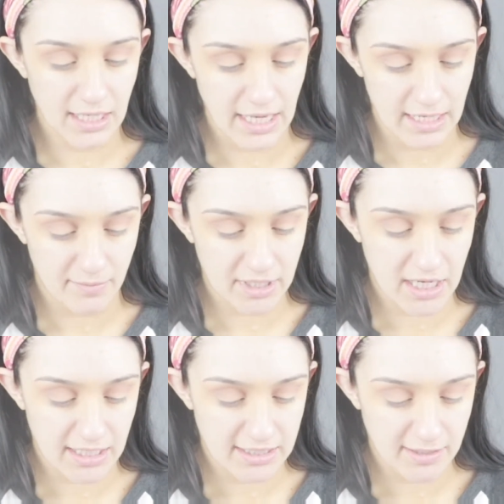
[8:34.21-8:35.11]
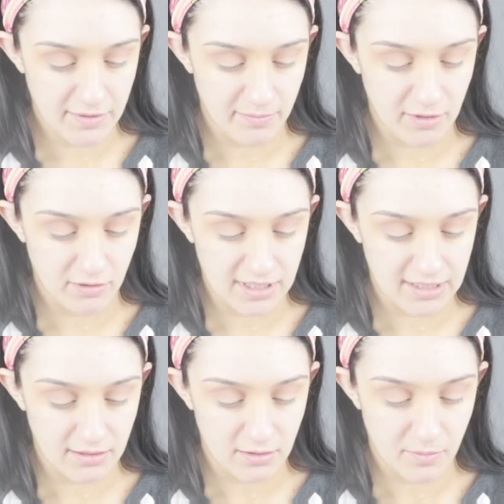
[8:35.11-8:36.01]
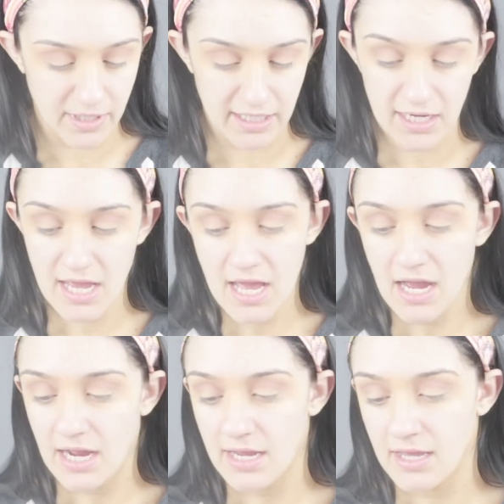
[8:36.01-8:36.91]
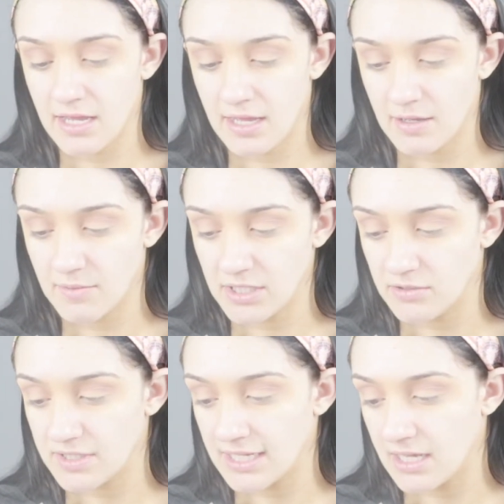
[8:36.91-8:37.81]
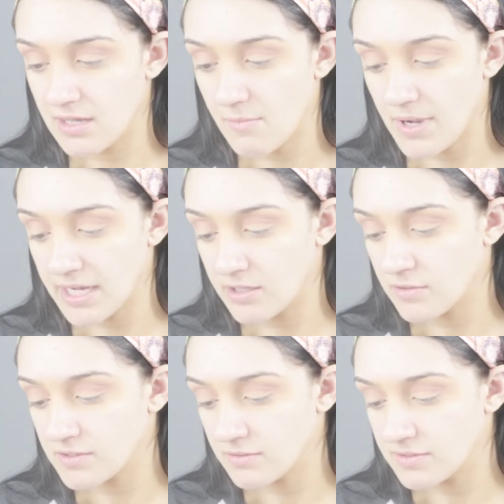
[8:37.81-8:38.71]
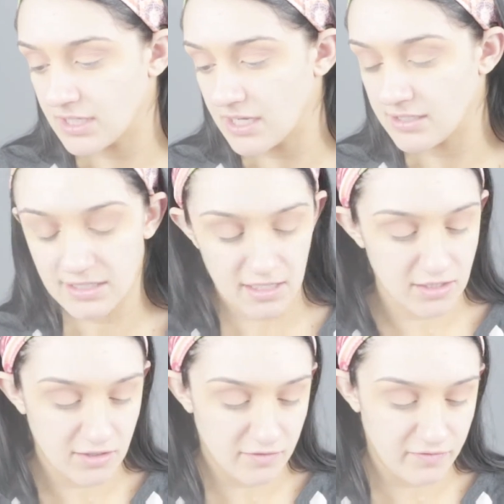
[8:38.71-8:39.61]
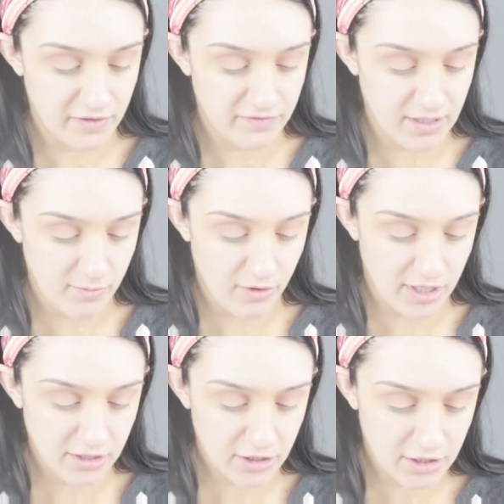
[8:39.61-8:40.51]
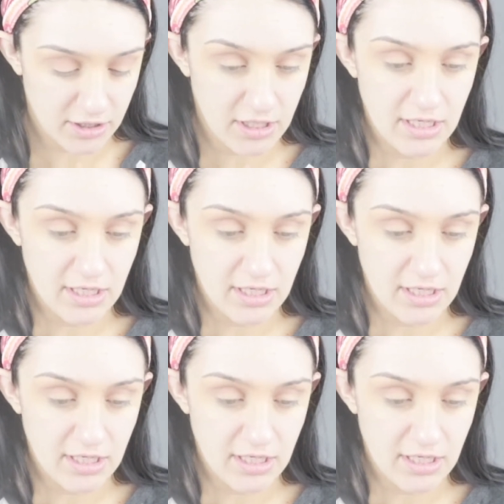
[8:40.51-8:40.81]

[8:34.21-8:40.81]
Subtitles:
And I'm going to kind of deepen up the crease a little bit. I am using my Coastal Scents 250 brush.